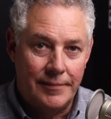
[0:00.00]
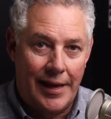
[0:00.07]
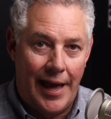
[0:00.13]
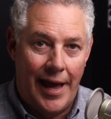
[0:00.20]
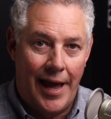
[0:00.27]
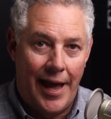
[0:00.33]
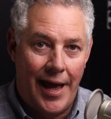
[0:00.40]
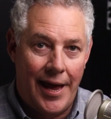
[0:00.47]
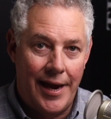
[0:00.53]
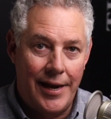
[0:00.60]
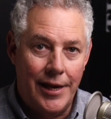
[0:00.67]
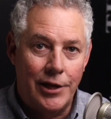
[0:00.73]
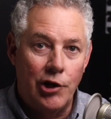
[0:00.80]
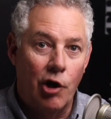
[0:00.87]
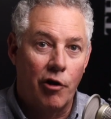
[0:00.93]

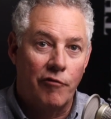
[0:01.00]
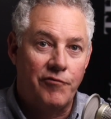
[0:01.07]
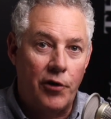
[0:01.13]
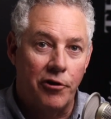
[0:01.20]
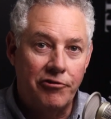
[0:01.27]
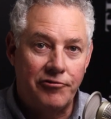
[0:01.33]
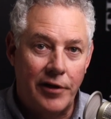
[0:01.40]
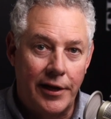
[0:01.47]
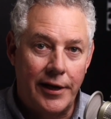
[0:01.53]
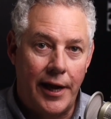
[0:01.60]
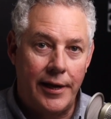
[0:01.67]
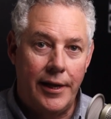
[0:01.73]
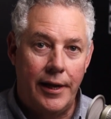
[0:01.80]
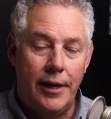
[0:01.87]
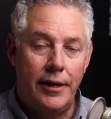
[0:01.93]
And you know the first thing they
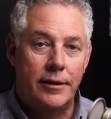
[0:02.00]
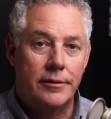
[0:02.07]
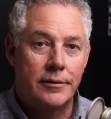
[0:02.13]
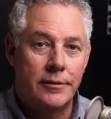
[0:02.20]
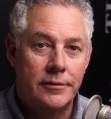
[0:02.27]
did?